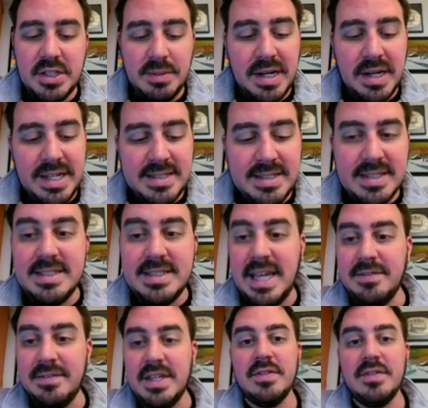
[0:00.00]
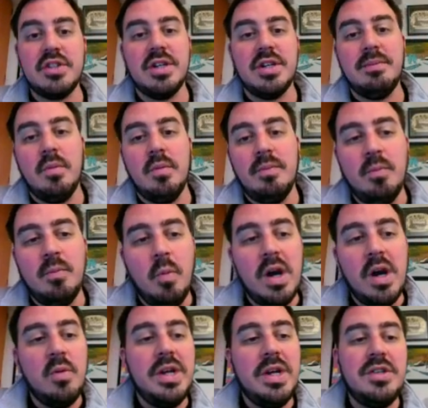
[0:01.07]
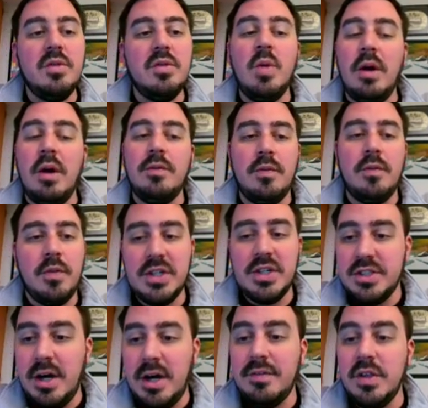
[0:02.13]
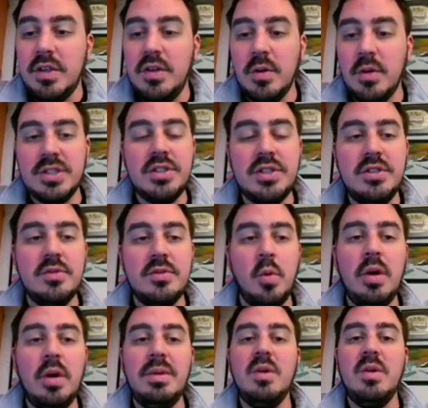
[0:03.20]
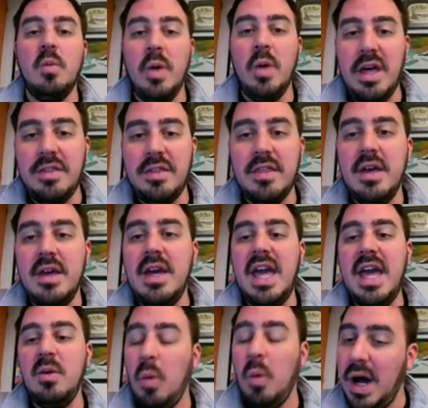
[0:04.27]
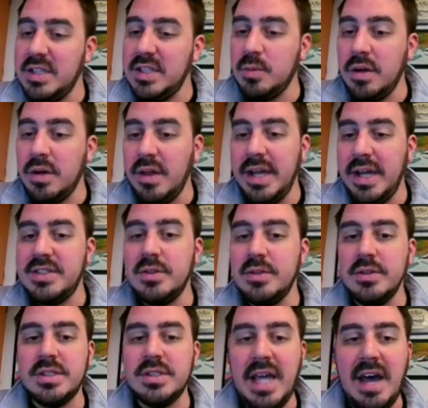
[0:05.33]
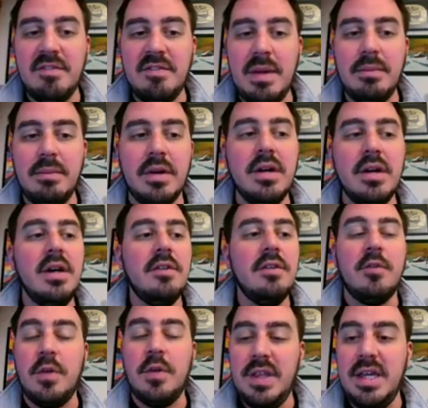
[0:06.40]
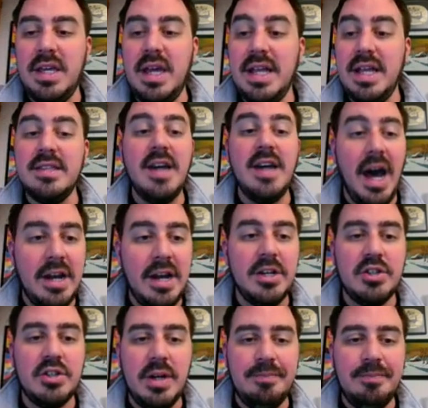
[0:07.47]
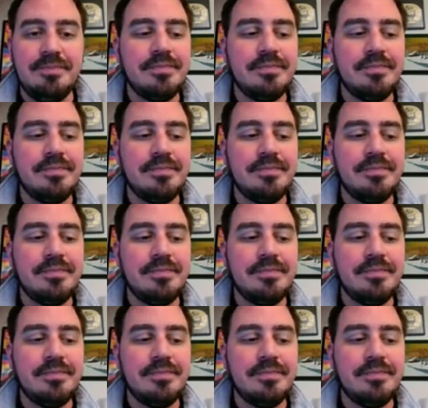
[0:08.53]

about is the safety of the trip. What do we do? Well, first off, your student will be with a Wadsworth High School staff member for the entire trip.